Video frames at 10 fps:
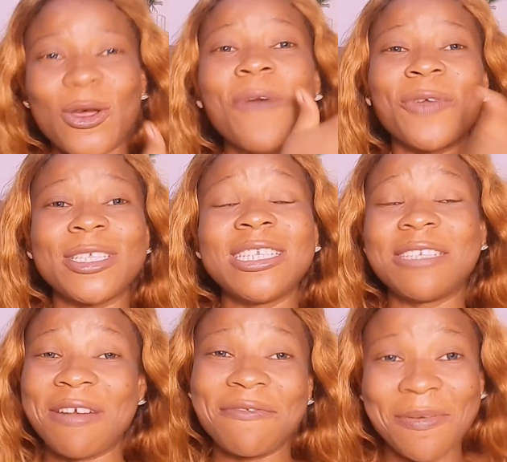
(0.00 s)
obviously
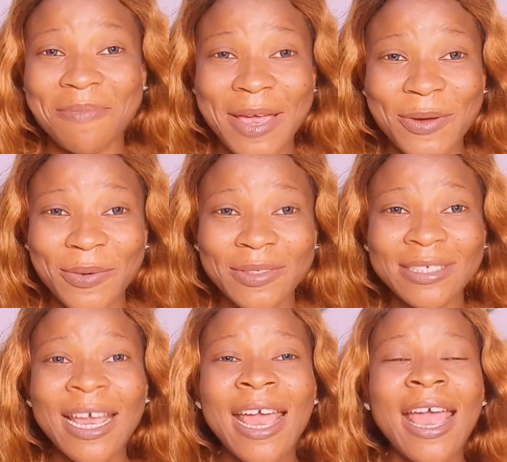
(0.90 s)
different from my own
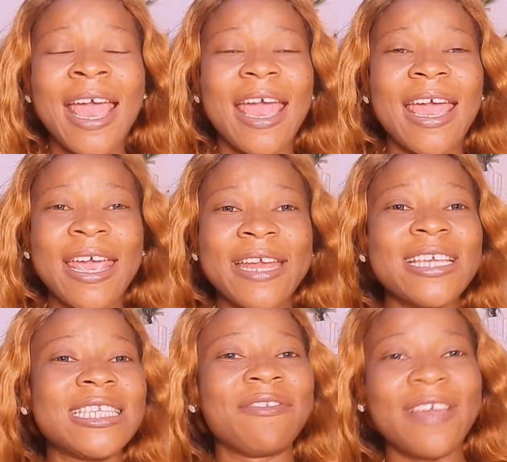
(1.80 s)
and
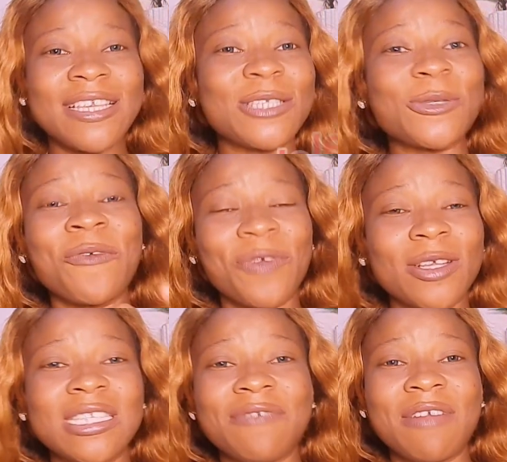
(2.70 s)
his face is
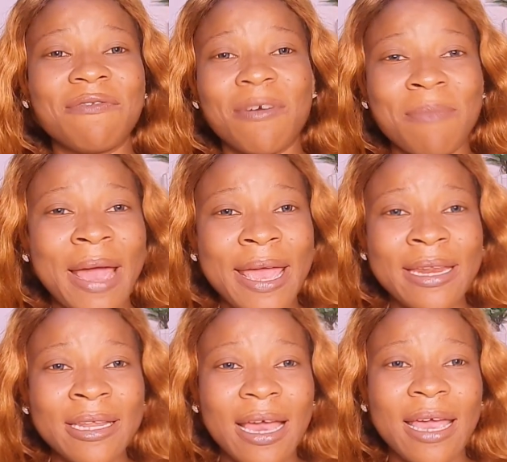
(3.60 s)
obviously different from
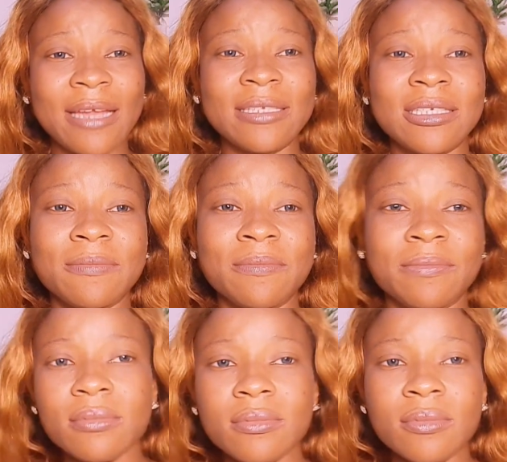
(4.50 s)
mine and
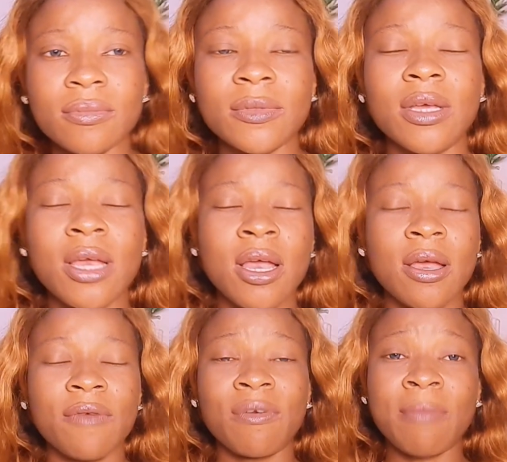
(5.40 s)

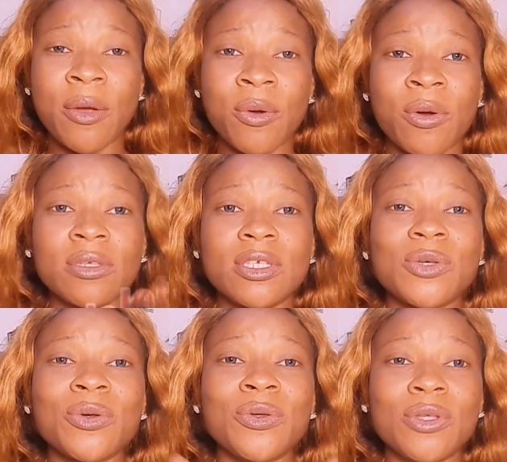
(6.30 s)
from my own
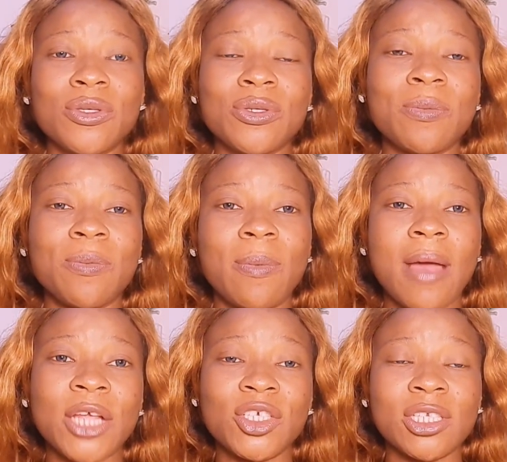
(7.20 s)
so youtube
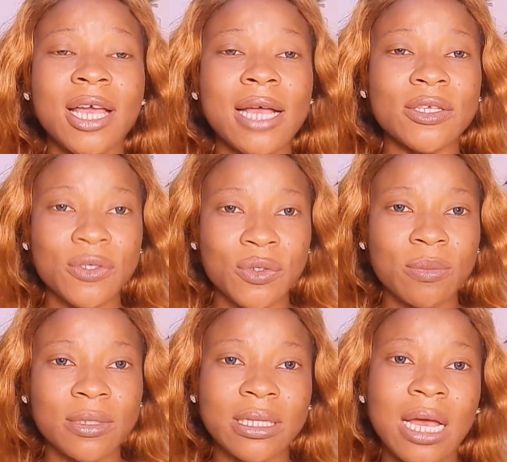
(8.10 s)
actually
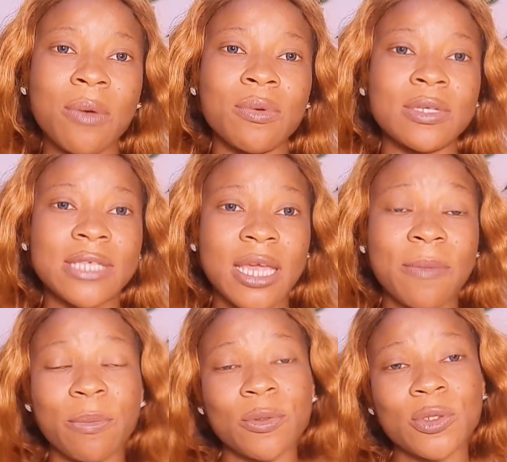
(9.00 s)
assumed that I was taking
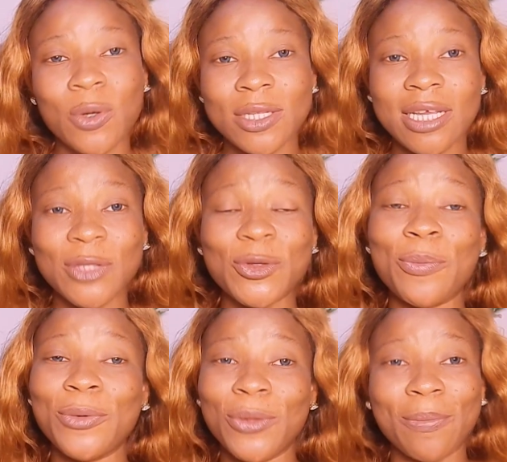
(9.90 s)
people's content to
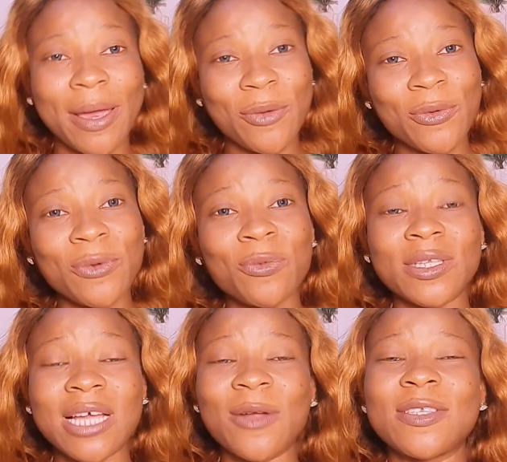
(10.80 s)
upload on my own
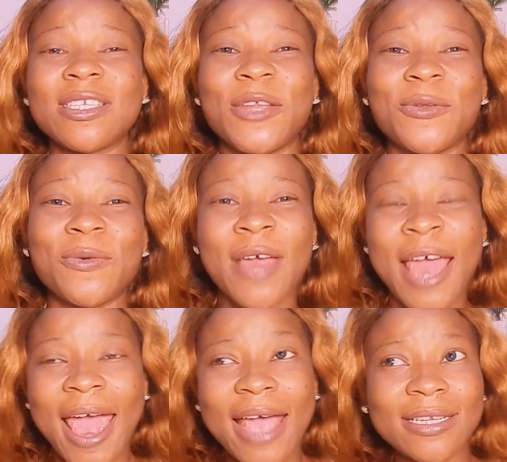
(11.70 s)
without, you know,
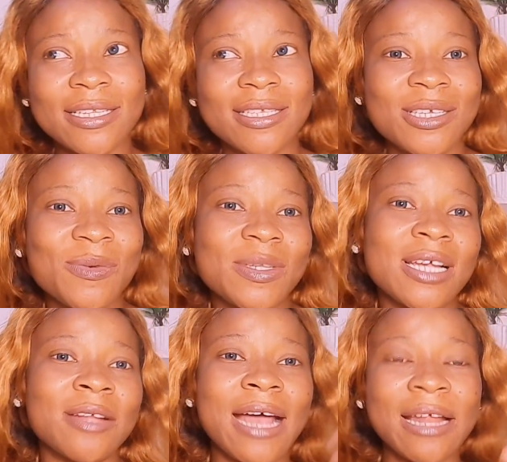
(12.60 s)
editing,
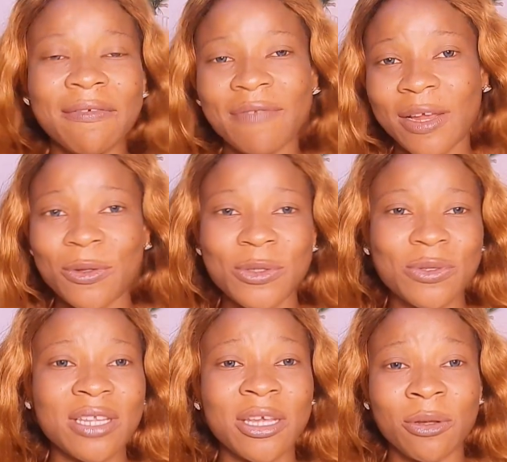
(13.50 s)
without adding value to
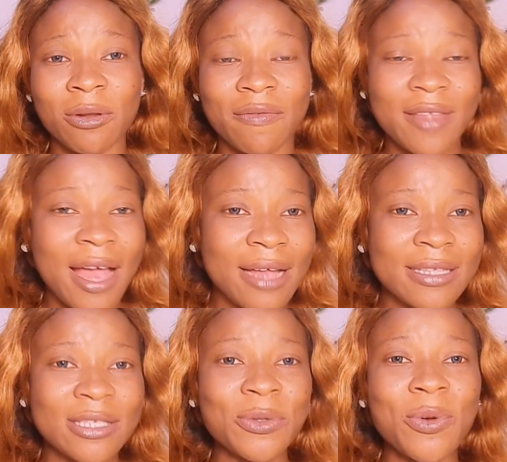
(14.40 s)
it and all of that.
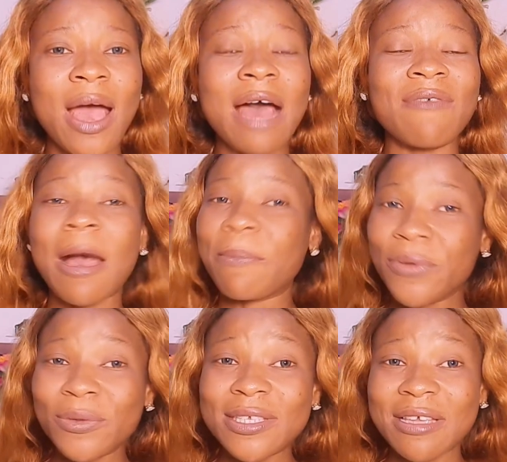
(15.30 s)
So I've
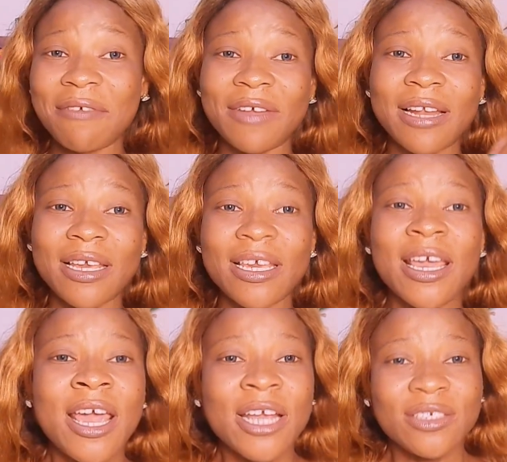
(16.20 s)
appealed severally,
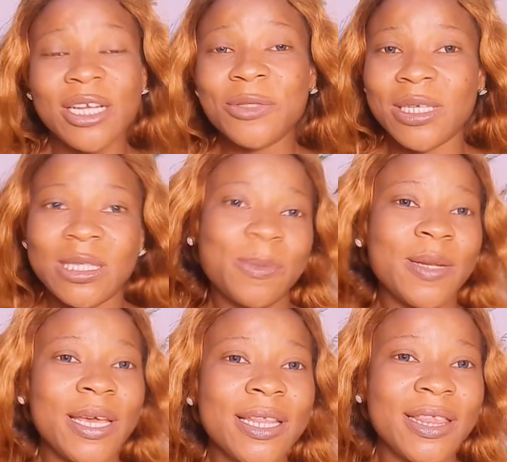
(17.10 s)
trying to
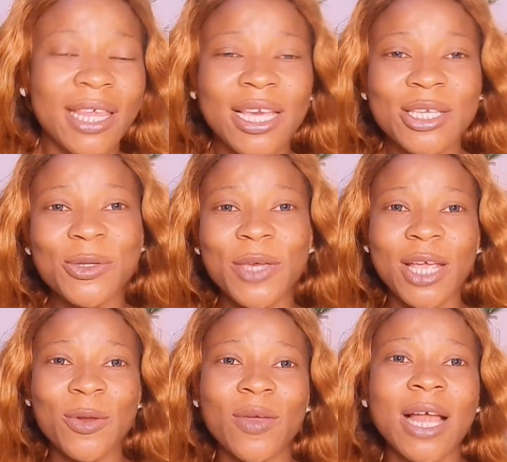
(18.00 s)
explain things. Okay,
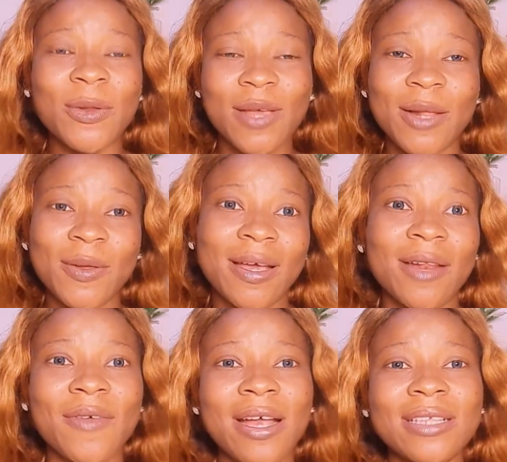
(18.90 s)
look at, look at, look at,
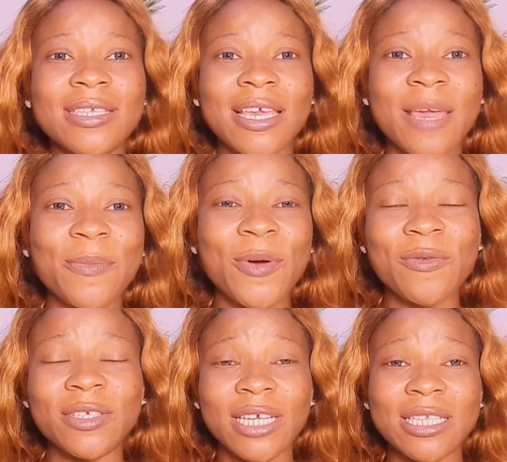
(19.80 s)
look at. They keep on
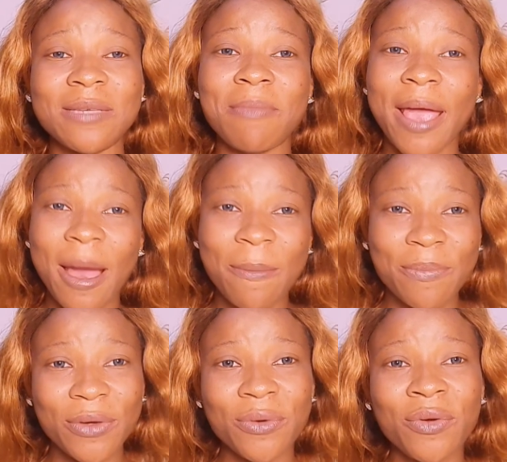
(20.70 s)
rejecting my
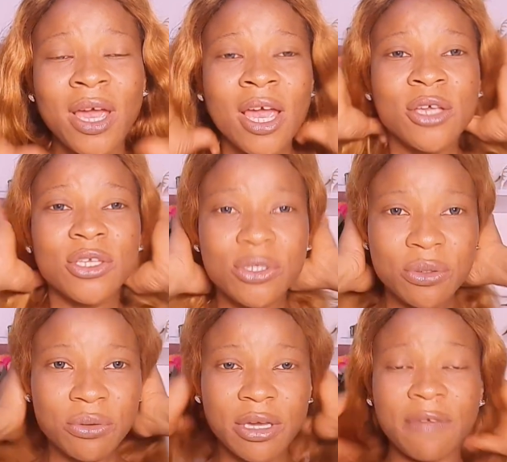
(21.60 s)
appeal.
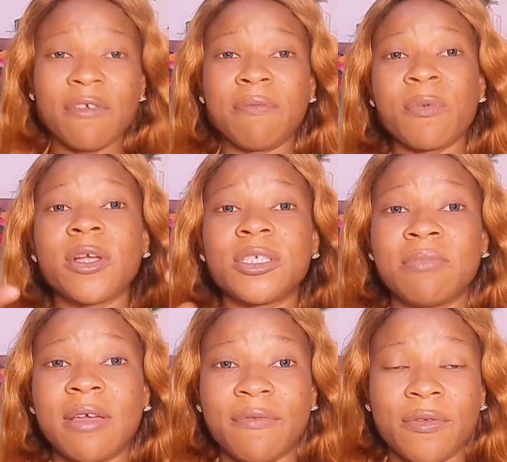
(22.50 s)
So if you've been watching
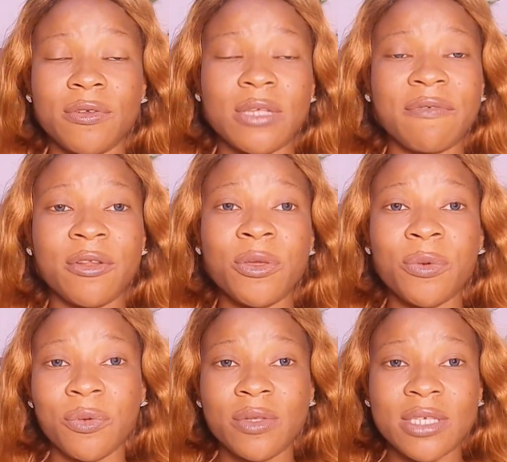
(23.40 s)
my videos, definitely you
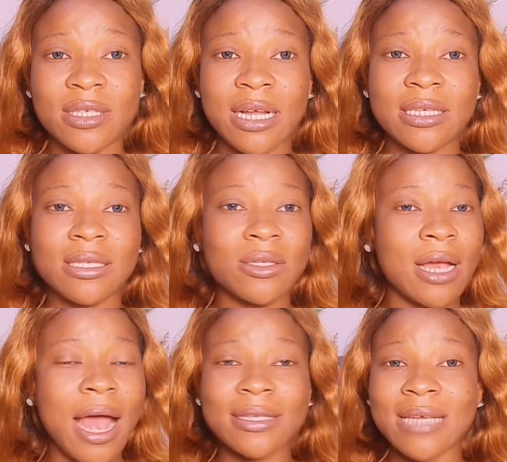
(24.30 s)
notice that
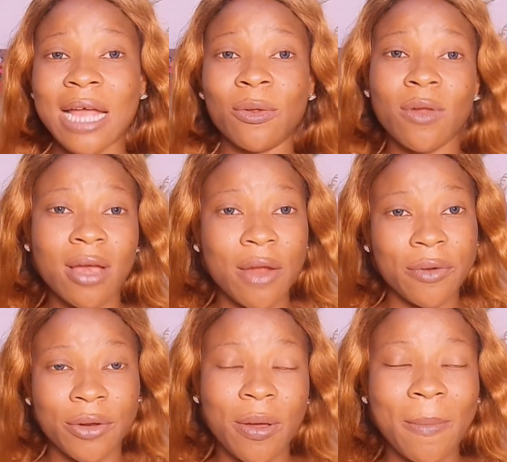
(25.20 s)
ads are no longer
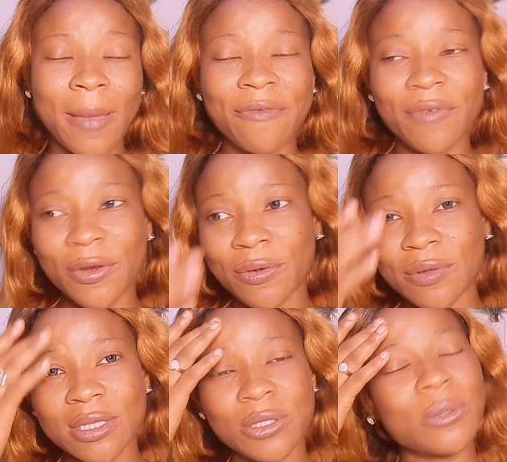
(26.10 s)
running on my videos.
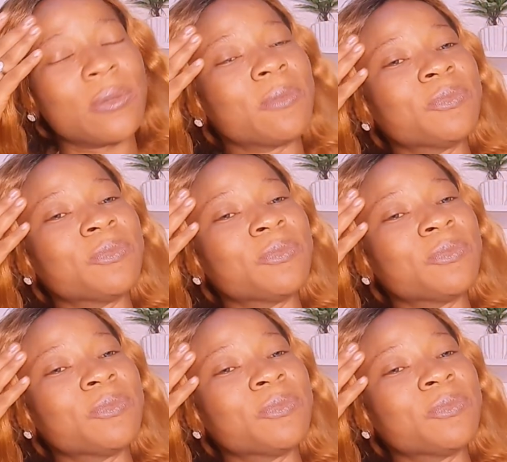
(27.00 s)
So